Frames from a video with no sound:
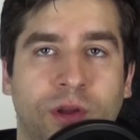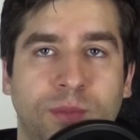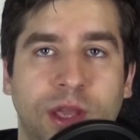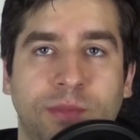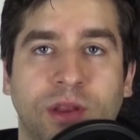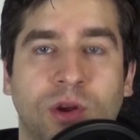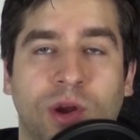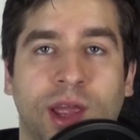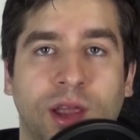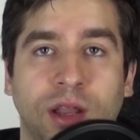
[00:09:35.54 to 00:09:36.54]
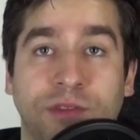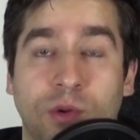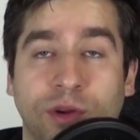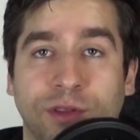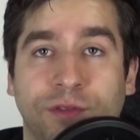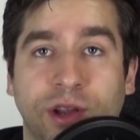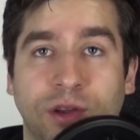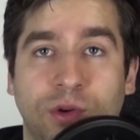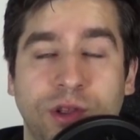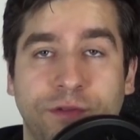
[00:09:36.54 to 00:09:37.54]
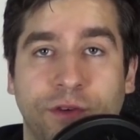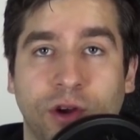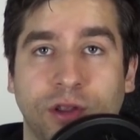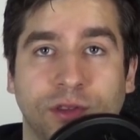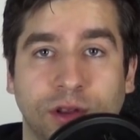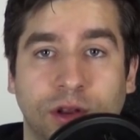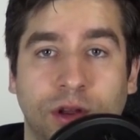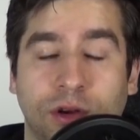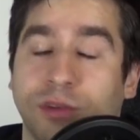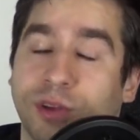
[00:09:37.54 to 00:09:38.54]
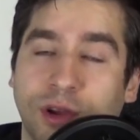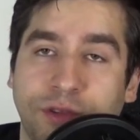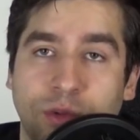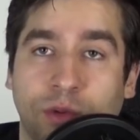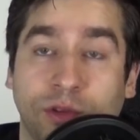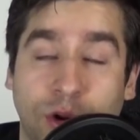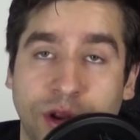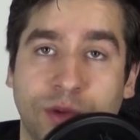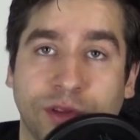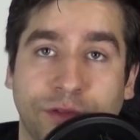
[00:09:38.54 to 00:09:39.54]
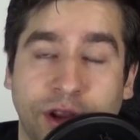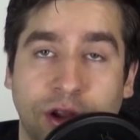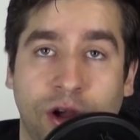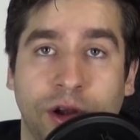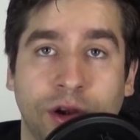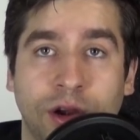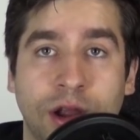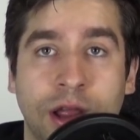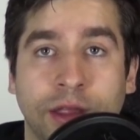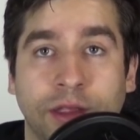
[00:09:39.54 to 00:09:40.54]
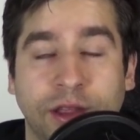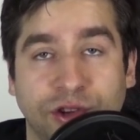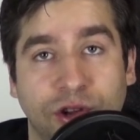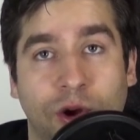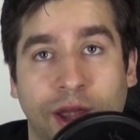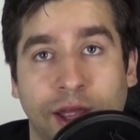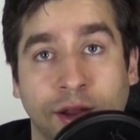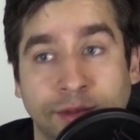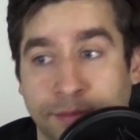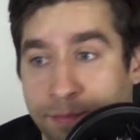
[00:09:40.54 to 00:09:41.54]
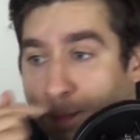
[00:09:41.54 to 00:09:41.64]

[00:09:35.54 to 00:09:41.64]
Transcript: for Khabib, then go ahead. If he wants to fight Tony Ferguson, or sorry, Tony wants to fight Conor, then they should go ahead.